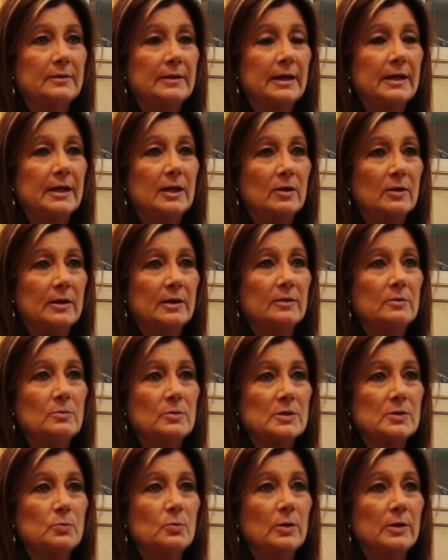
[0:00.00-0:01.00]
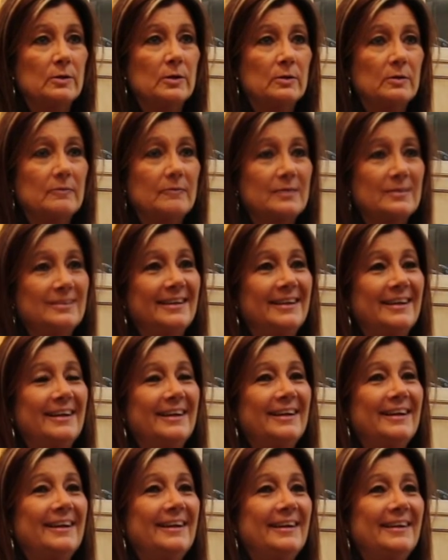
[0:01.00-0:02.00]
area was wonderful.
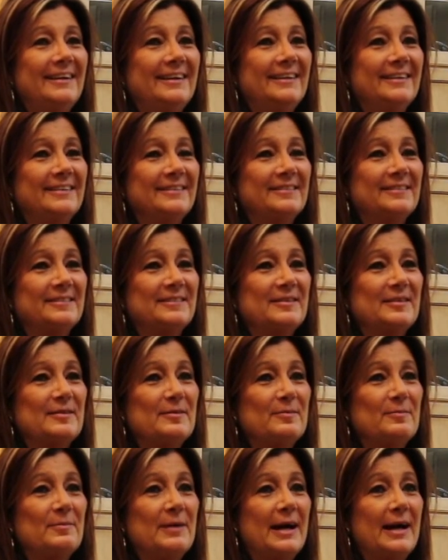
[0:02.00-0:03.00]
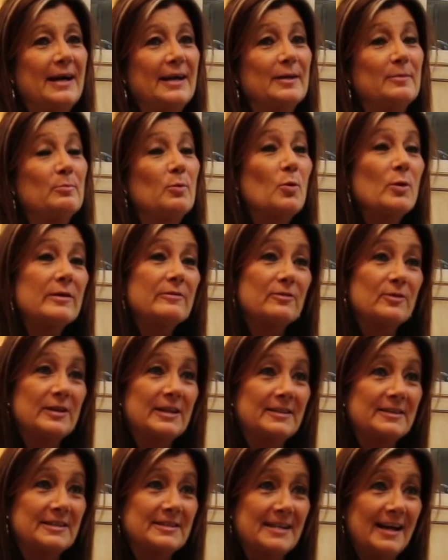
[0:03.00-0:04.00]
My
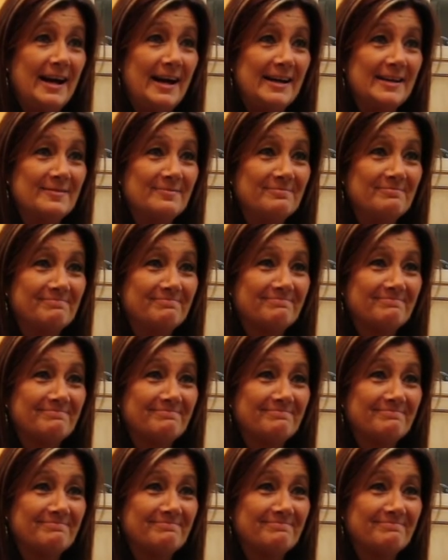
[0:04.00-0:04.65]
boyfriend at the time